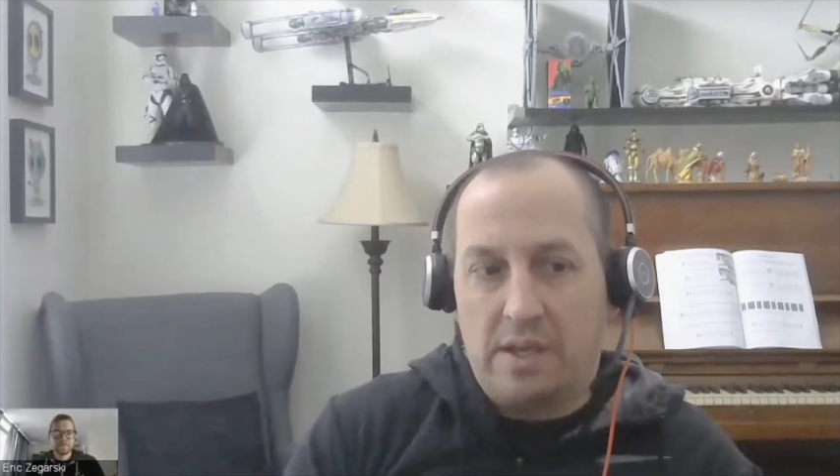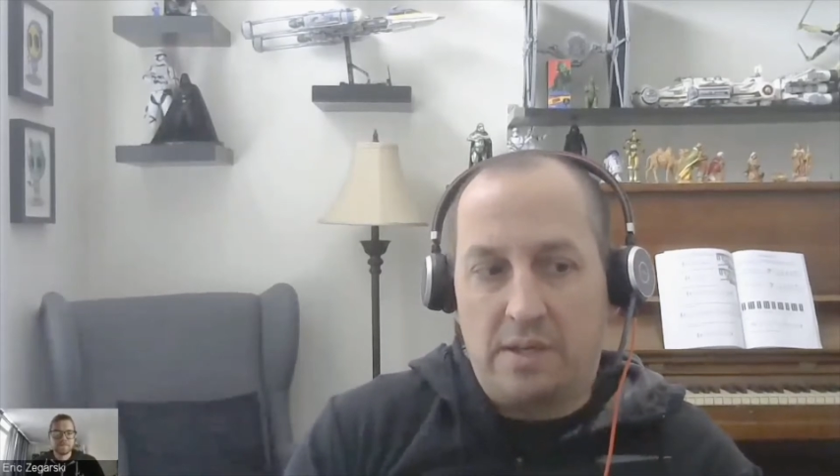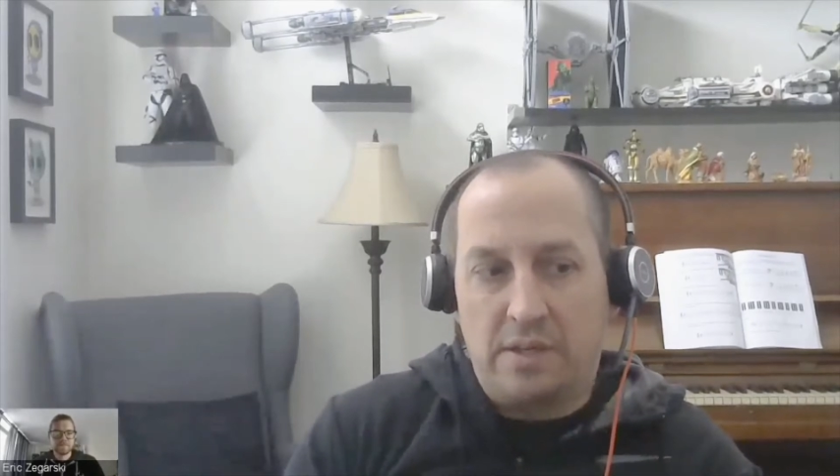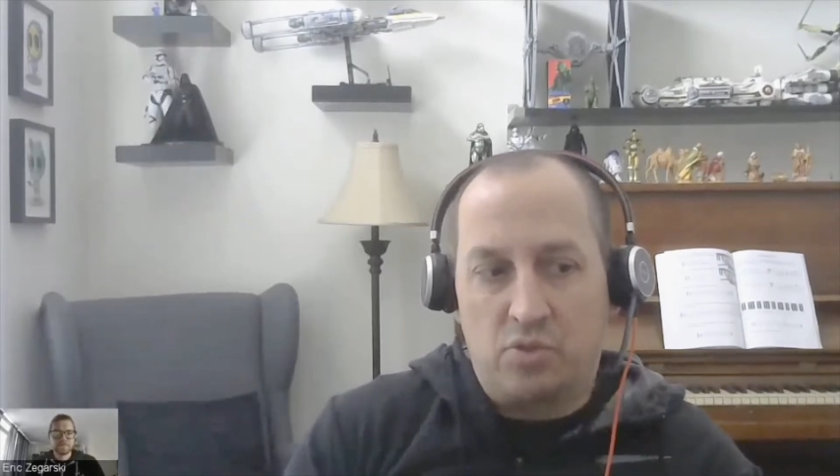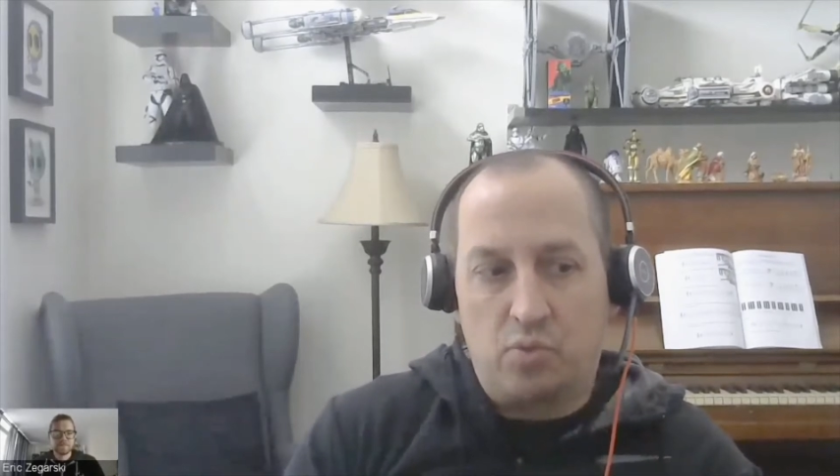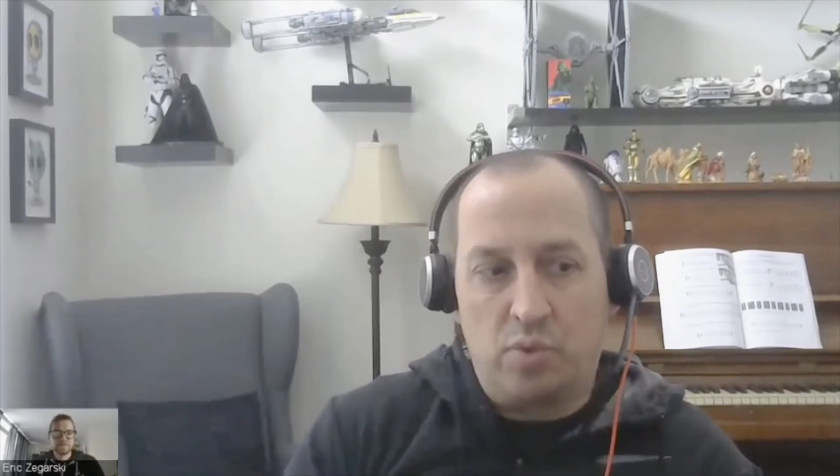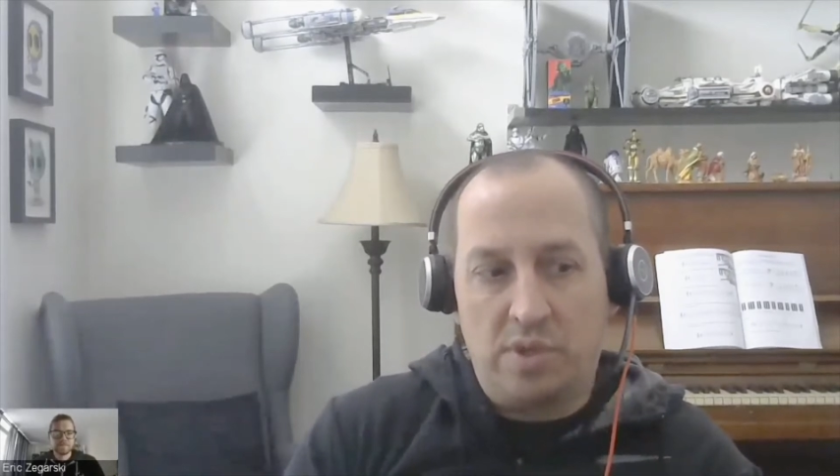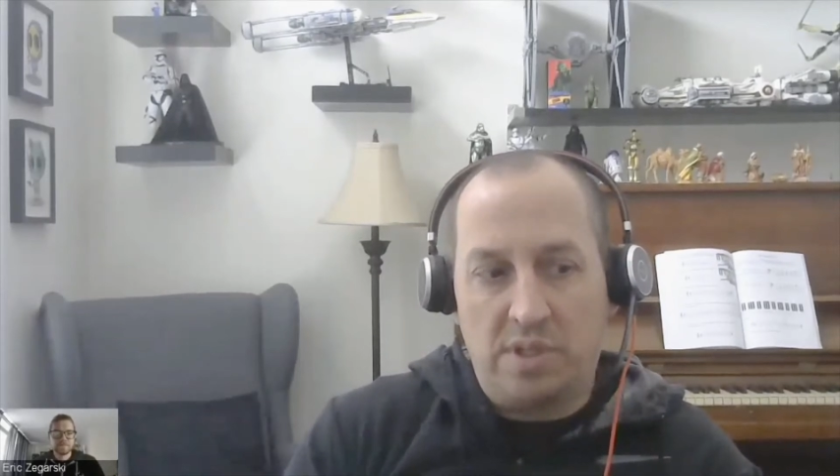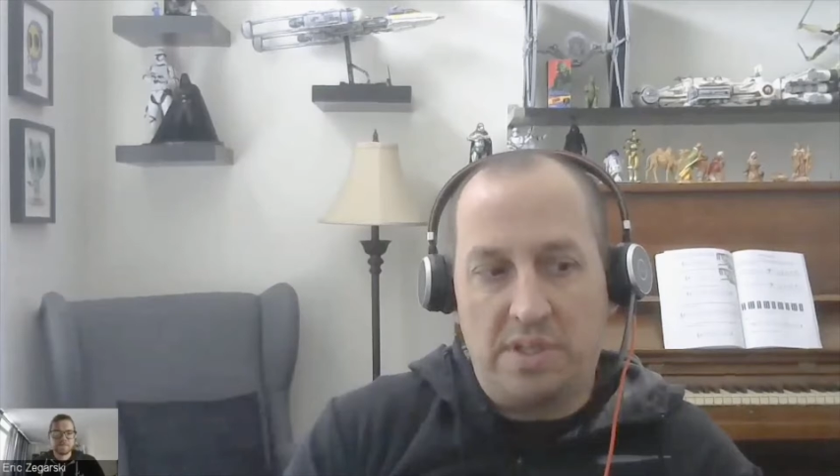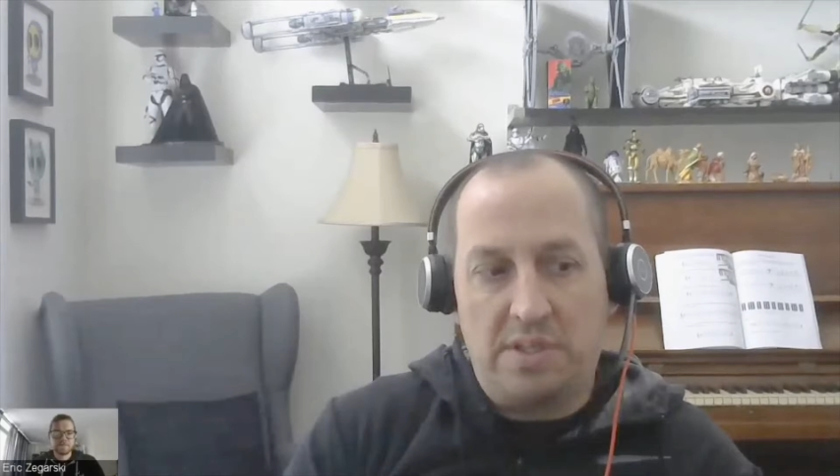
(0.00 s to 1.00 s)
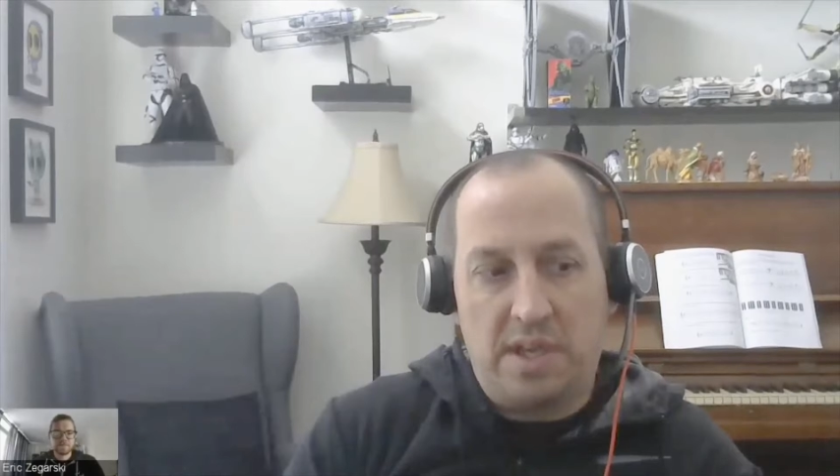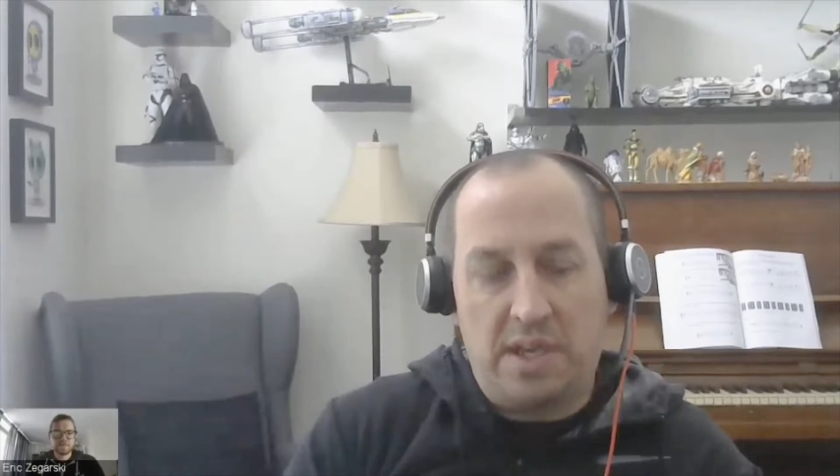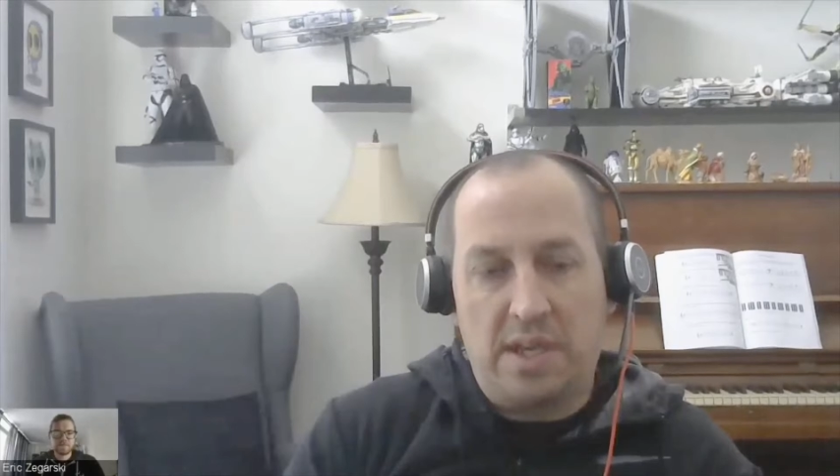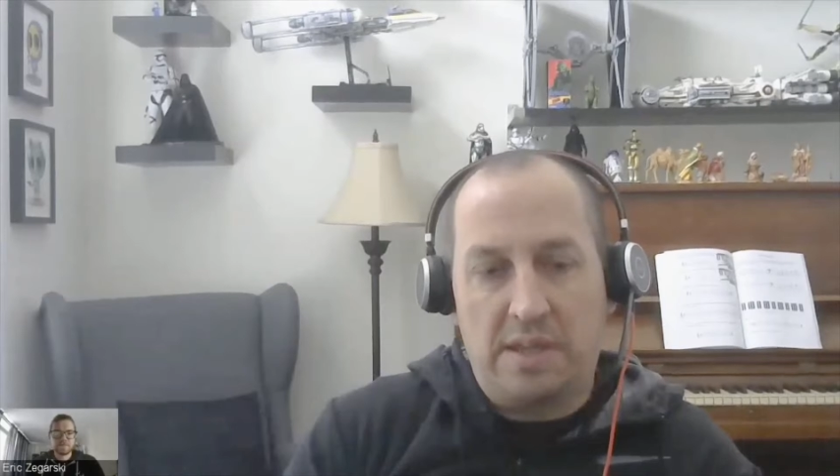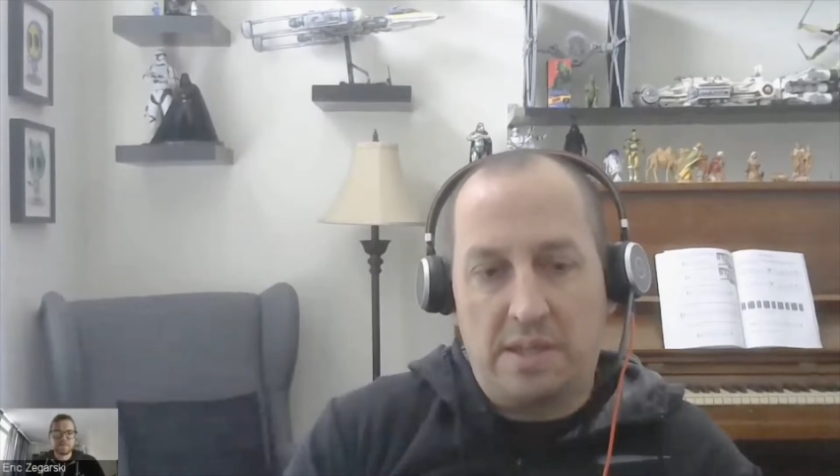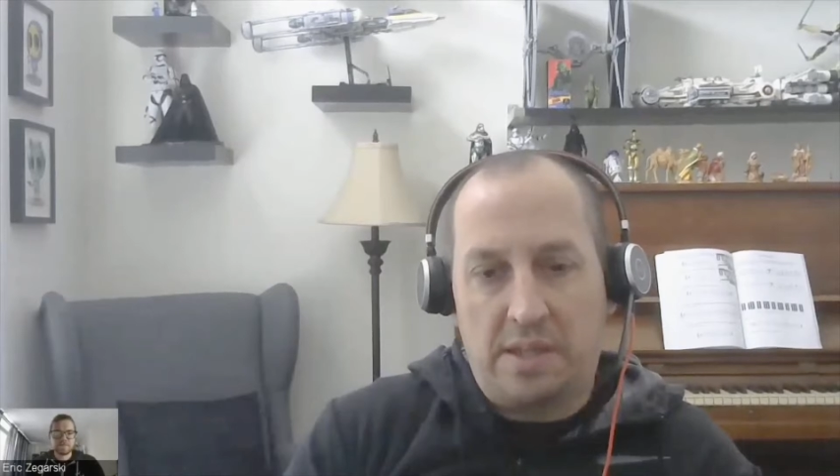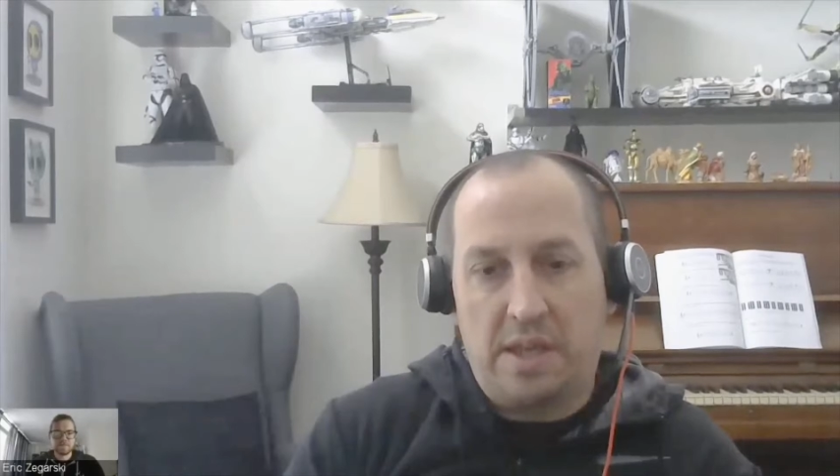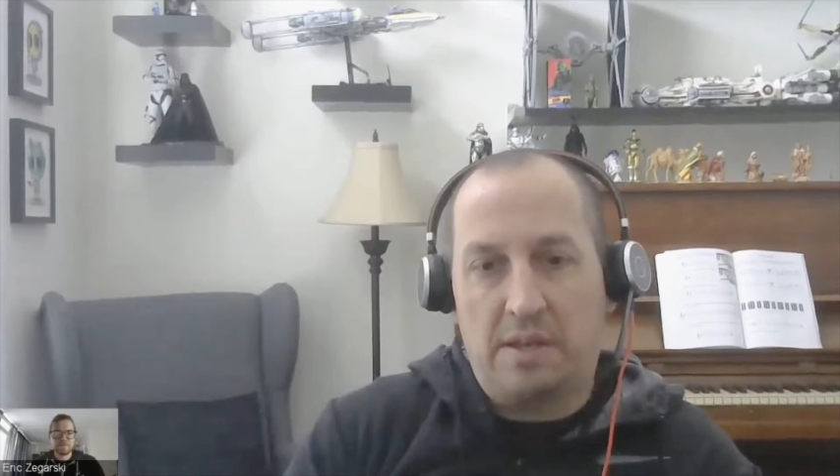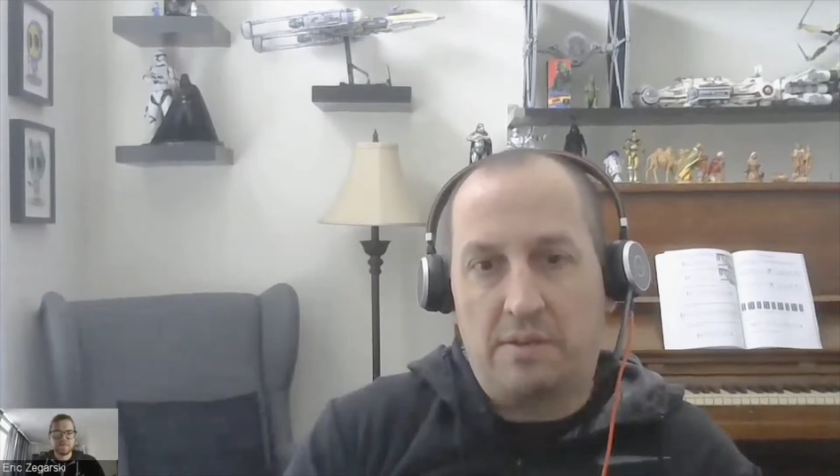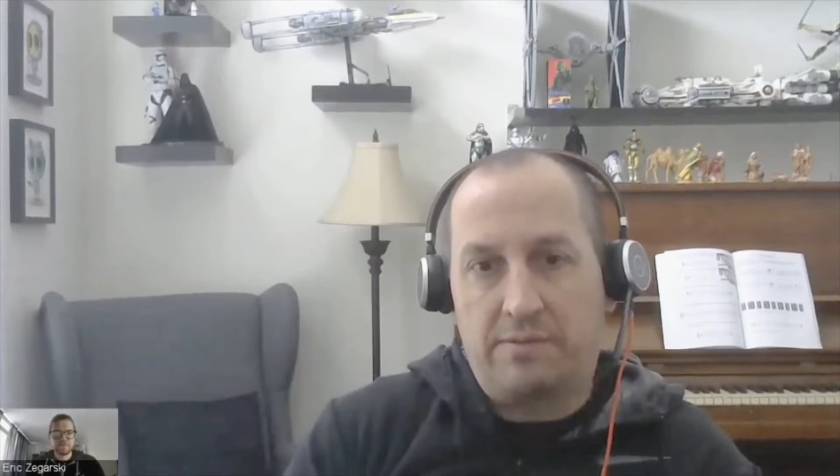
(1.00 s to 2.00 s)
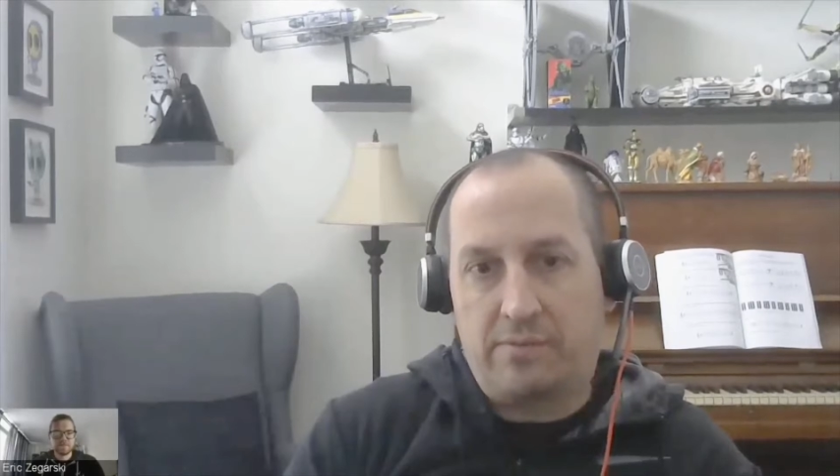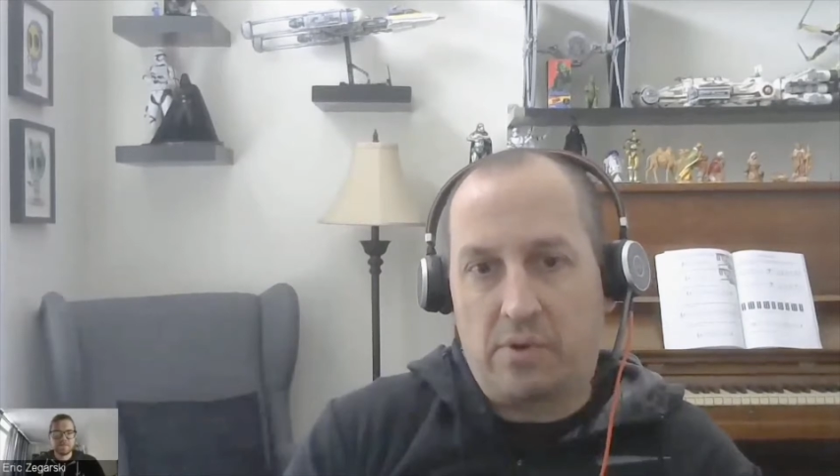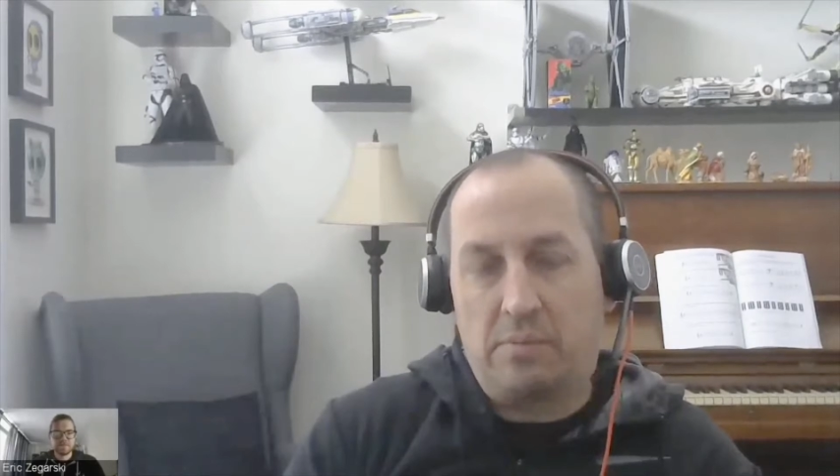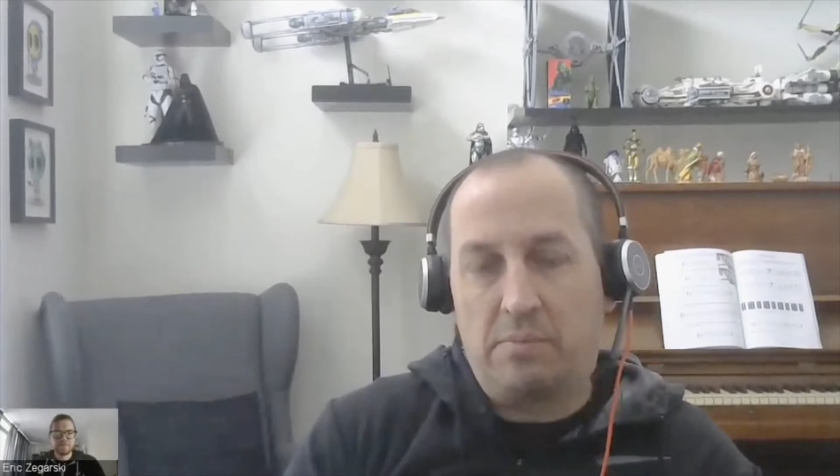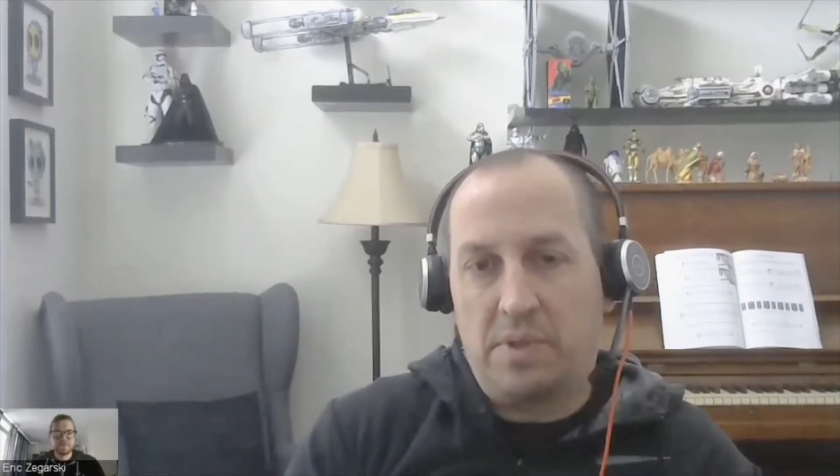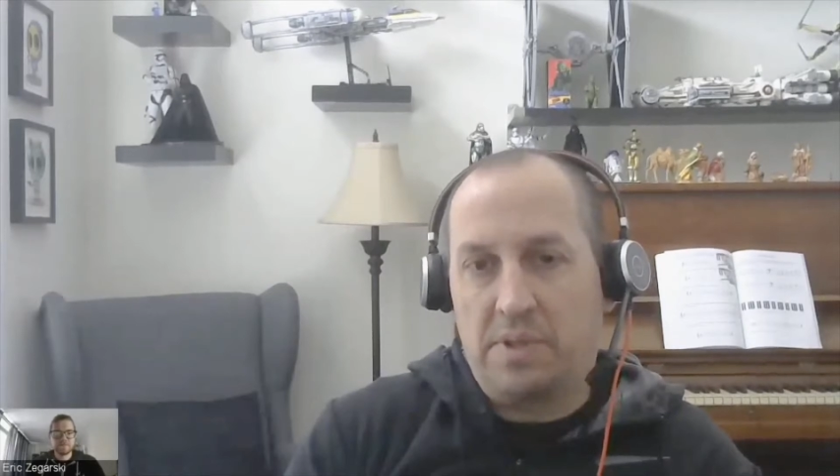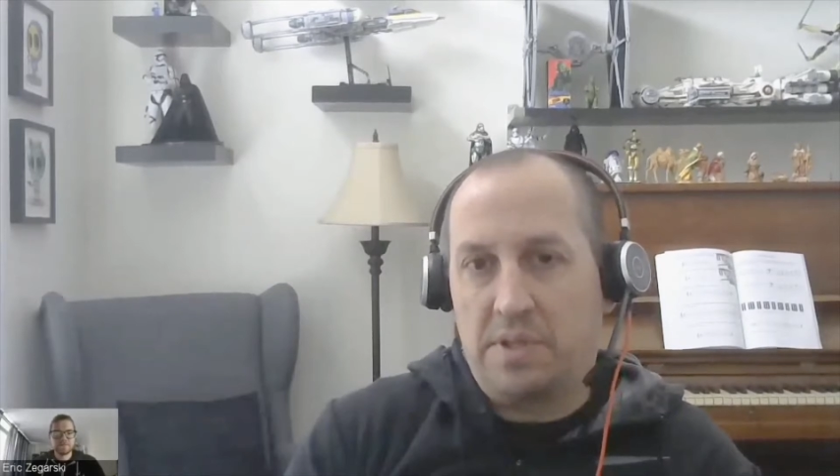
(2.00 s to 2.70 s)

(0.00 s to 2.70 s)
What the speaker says: It's really taking the data from,